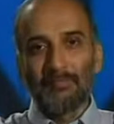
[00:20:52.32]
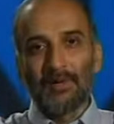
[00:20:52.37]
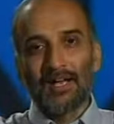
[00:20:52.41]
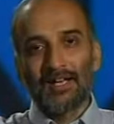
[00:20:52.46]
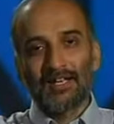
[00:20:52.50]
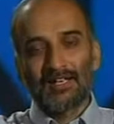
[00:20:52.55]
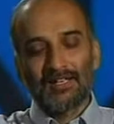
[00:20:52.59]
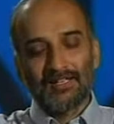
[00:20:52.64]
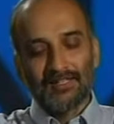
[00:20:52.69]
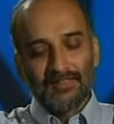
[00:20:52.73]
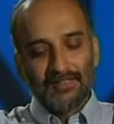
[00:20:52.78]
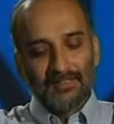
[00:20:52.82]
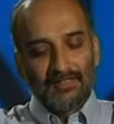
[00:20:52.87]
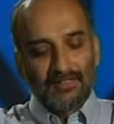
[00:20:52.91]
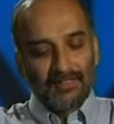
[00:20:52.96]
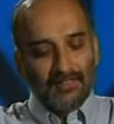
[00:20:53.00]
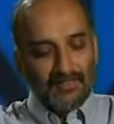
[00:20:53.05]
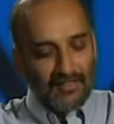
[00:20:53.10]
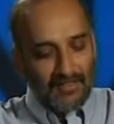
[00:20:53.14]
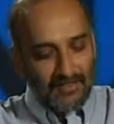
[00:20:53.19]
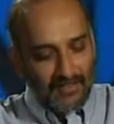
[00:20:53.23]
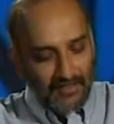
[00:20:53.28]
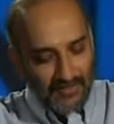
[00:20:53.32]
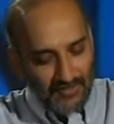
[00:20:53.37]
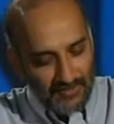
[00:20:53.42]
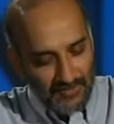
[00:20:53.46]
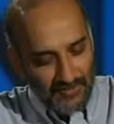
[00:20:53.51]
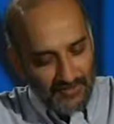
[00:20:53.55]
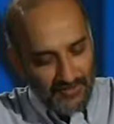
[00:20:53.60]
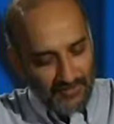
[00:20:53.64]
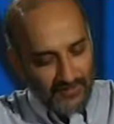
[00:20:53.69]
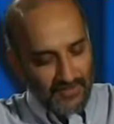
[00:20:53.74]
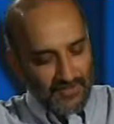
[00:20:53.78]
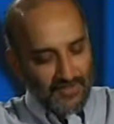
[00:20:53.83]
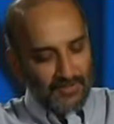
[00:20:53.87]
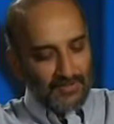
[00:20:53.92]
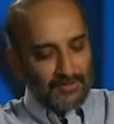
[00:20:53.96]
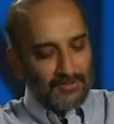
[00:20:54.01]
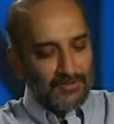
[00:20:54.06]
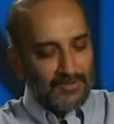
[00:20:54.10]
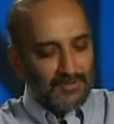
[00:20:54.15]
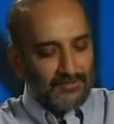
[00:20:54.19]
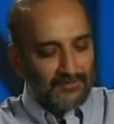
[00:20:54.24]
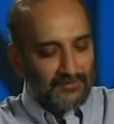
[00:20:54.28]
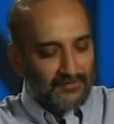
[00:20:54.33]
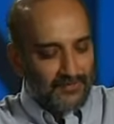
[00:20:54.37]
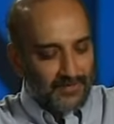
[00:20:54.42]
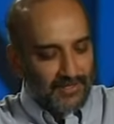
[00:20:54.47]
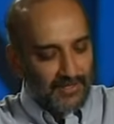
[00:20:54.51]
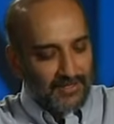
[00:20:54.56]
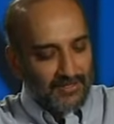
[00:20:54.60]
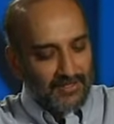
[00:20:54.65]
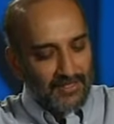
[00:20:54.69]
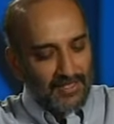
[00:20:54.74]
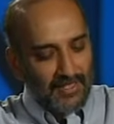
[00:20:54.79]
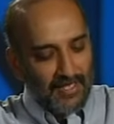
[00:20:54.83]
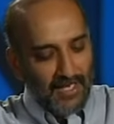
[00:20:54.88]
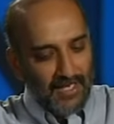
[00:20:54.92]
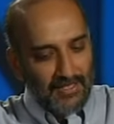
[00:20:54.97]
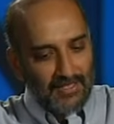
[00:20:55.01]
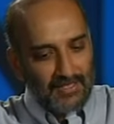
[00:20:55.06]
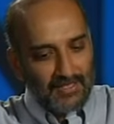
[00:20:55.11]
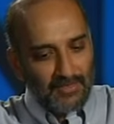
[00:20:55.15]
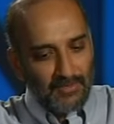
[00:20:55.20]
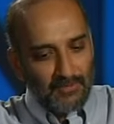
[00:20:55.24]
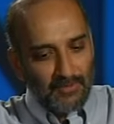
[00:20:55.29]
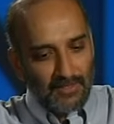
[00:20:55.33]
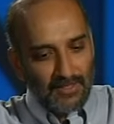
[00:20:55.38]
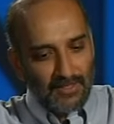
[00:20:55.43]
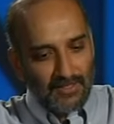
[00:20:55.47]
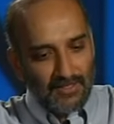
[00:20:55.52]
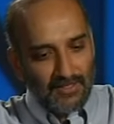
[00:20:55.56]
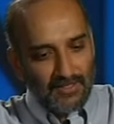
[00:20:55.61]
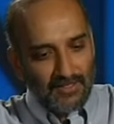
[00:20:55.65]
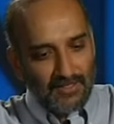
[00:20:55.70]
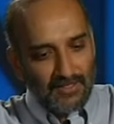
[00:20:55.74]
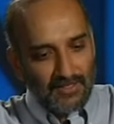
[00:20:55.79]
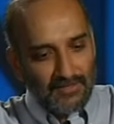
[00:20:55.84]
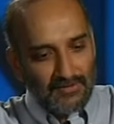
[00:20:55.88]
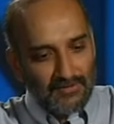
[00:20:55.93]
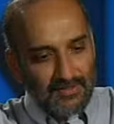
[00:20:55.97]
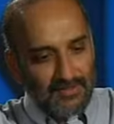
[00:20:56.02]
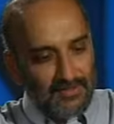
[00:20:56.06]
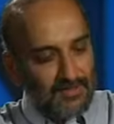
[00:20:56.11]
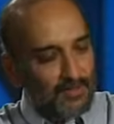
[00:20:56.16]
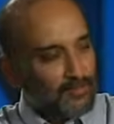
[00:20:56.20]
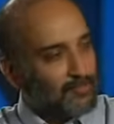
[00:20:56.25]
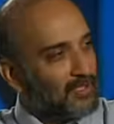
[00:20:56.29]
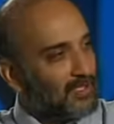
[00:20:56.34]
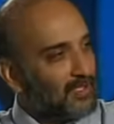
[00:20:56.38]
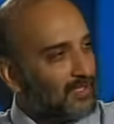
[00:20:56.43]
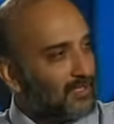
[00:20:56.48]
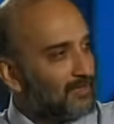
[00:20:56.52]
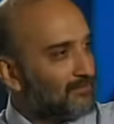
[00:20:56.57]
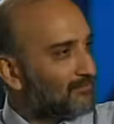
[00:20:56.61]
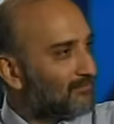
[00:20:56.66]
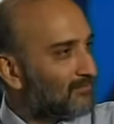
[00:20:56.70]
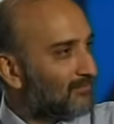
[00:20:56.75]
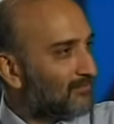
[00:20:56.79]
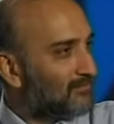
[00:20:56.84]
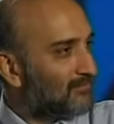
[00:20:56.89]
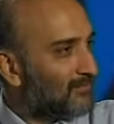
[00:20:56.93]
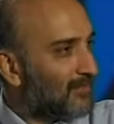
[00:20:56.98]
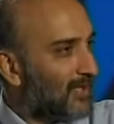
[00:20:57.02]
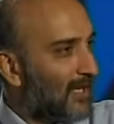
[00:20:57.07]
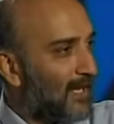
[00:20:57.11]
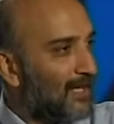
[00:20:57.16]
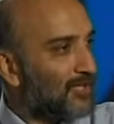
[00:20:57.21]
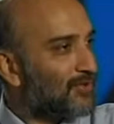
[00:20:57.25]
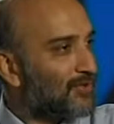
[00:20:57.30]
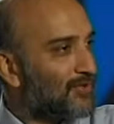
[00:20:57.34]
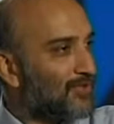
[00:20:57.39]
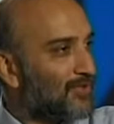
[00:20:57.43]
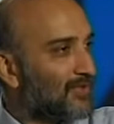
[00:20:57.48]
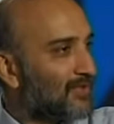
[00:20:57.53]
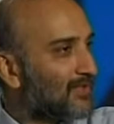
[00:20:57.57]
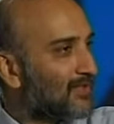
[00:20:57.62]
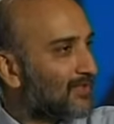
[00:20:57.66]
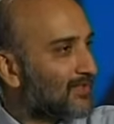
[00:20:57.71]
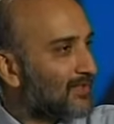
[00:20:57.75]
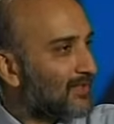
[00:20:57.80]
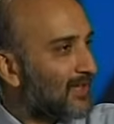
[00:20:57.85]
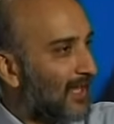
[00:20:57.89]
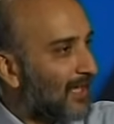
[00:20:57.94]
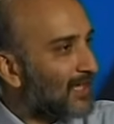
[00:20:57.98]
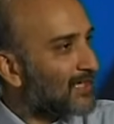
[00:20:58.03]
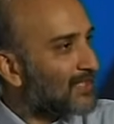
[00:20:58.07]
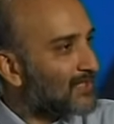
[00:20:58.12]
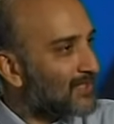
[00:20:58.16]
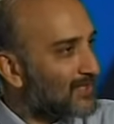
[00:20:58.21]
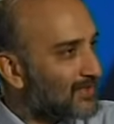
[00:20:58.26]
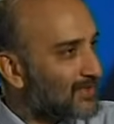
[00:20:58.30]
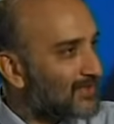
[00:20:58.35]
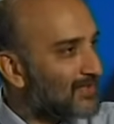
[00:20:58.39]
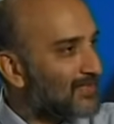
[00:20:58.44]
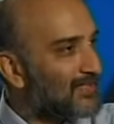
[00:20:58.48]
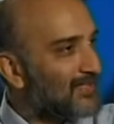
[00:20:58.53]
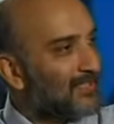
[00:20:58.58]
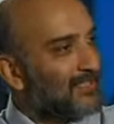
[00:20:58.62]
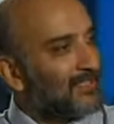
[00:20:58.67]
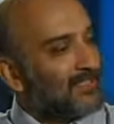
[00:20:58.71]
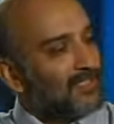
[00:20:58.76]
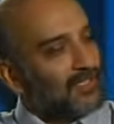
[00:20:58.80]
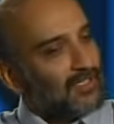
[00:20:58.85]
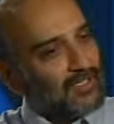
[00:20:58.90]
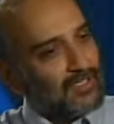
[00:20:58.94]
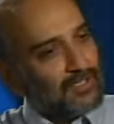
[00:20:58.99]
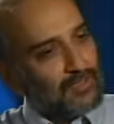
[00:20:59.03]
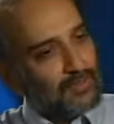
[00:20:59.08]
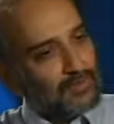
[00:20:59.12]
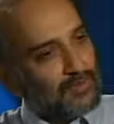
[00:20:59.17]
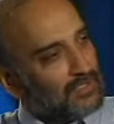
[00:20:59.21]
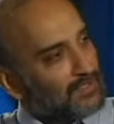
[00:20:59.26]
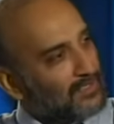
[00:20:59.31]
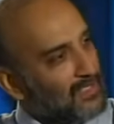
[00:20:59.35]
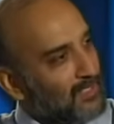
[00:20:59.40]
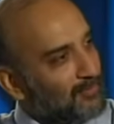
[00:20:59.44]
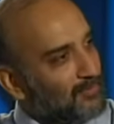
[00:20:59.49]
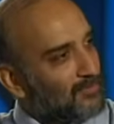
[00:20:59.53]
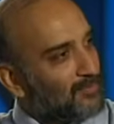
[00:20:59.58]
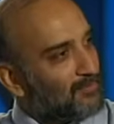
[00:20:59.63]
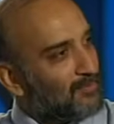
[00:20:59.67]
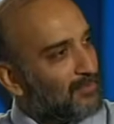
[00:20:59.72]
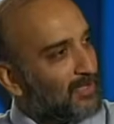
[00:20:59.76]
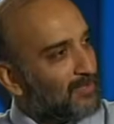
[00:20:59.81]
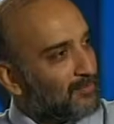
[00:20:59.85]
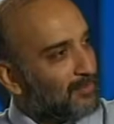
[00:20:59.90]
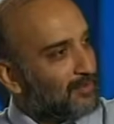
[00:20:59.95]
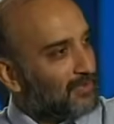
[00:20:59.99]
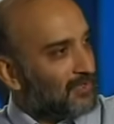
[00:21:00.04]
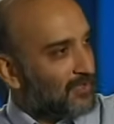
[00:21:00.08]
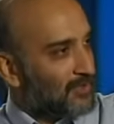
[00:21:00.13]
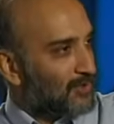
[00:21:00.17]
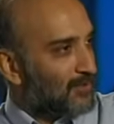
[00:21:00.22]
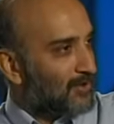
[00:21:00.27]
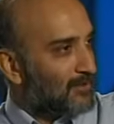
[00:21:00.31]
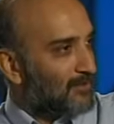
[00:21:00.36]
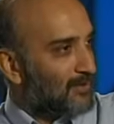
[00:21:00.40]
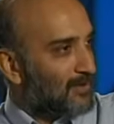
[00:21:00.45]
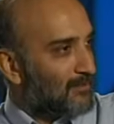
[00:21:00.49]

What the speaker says: back. Shivaji, you have acted with so many actresses and actors. Who are some of the people that you have